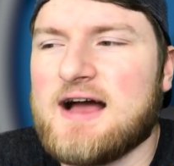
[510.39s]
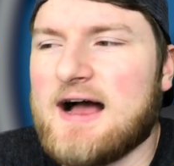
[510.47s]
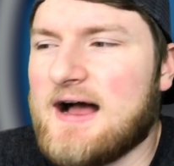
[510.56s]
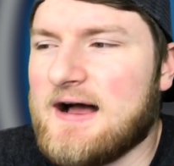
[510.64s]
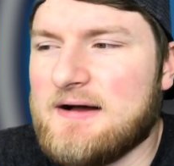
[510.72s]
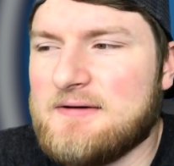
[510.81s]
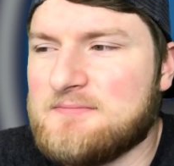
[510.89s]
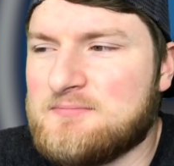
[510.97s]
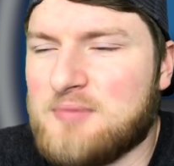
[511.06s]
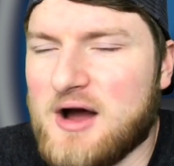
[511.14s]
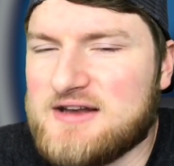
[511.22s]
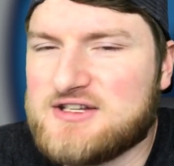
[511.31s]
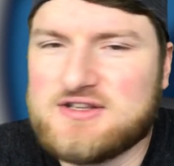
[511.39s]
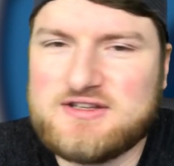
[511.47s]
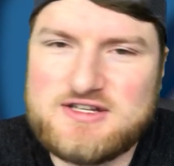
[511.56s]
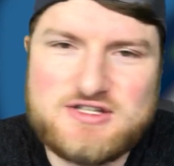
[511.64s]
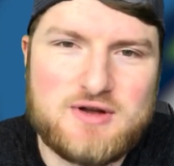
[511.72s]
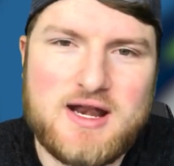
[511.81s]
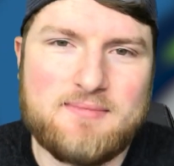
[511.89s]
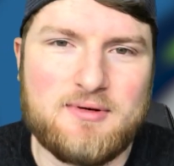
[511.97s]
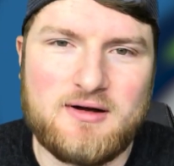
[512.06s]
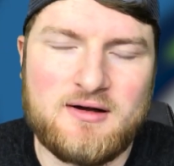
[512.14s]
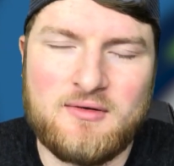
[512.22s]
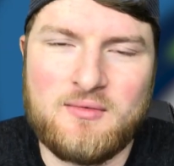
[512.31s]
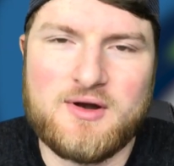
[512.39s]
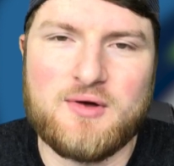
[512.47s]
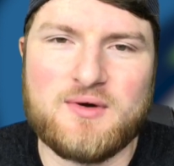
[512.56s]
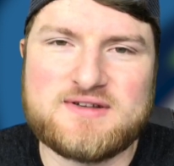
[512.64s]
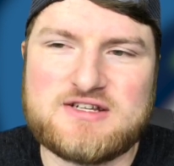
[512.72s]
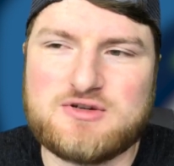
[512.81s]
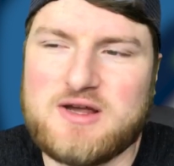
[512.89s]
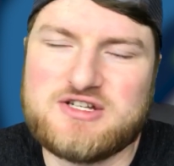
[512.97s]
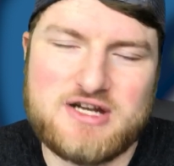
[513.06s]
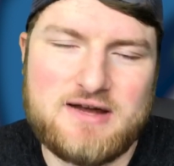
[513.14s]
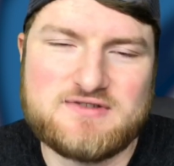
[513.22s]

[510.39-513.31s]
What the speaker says: But just straight up a one-on-one situation,